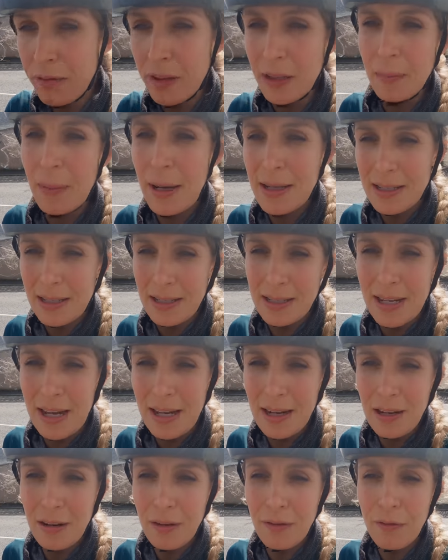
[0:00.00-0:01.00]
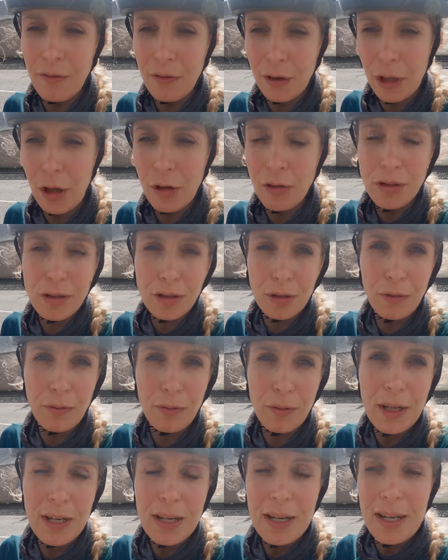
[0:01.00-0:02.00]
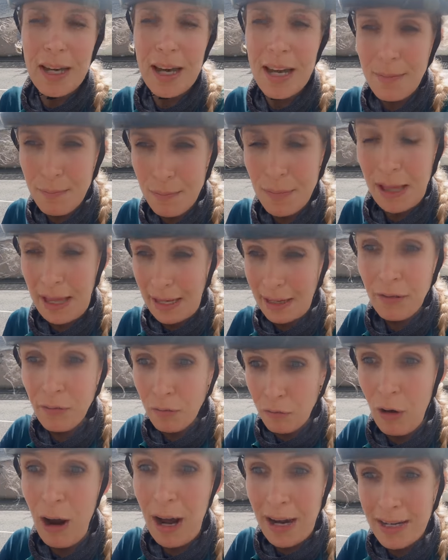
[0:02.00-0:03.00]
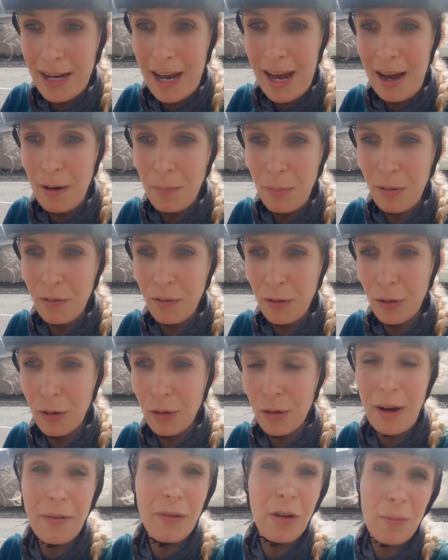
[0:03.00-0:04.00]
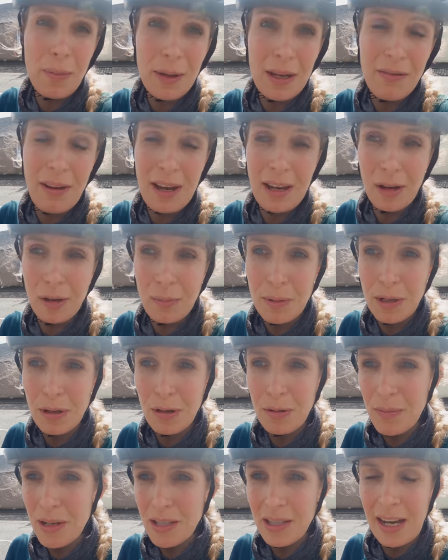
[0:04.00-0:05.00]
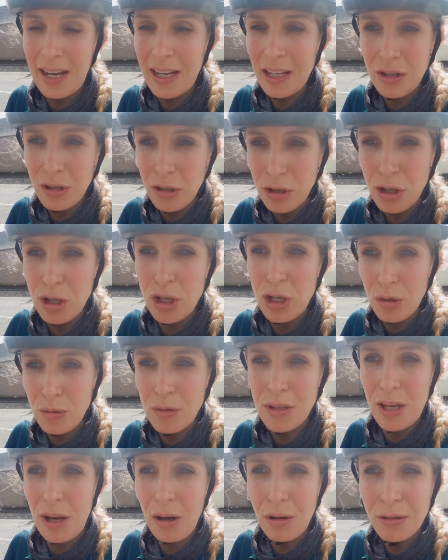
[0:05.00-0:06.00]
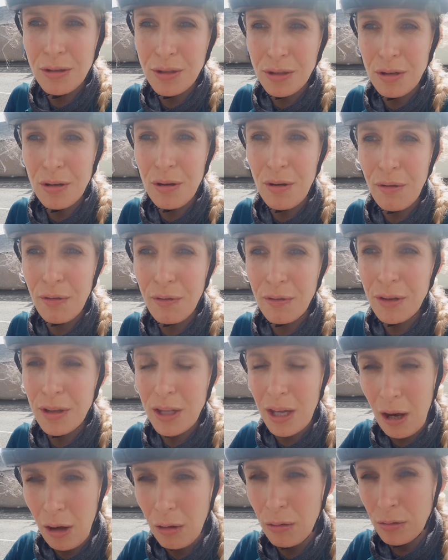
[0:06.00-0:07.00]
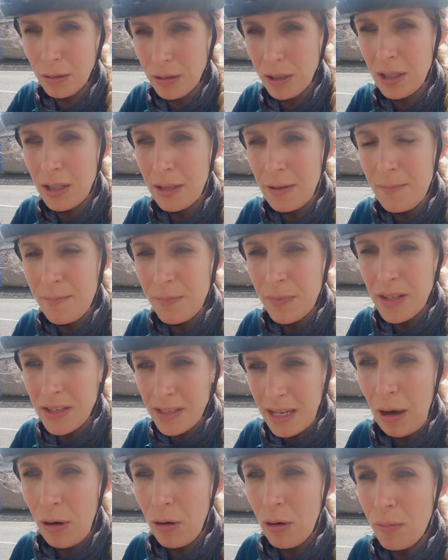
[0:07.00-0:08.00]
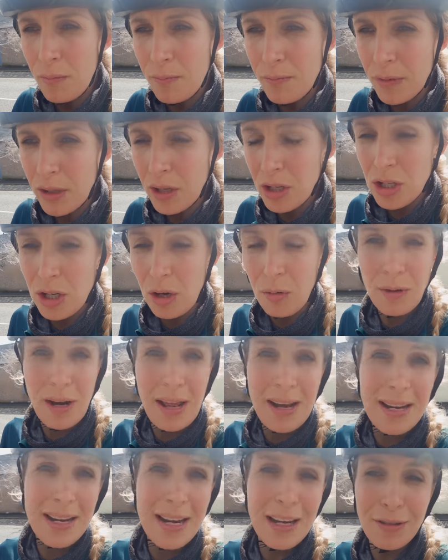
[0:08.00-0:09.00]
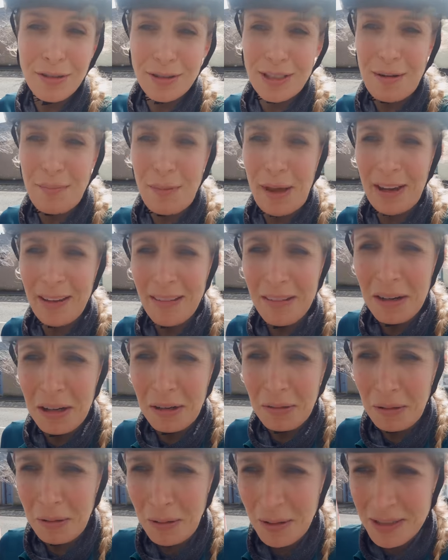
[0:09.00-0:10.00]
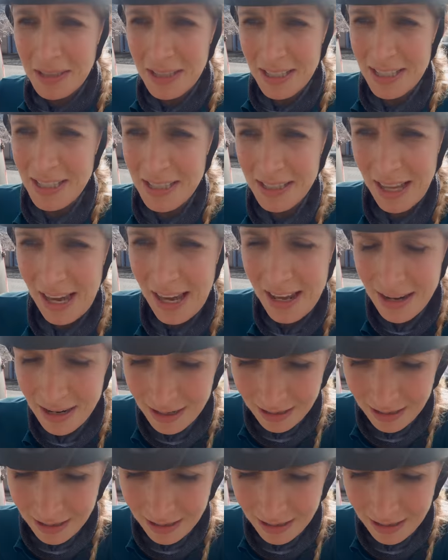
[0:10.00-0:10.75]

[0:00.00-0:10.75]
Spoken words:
Phil basically said, for long stuff, in like right now, before I've got a big event coming up, is like, just use the old stuff, the old setup, because you don't want any niggles. And I'm like, oh, well, what's this then?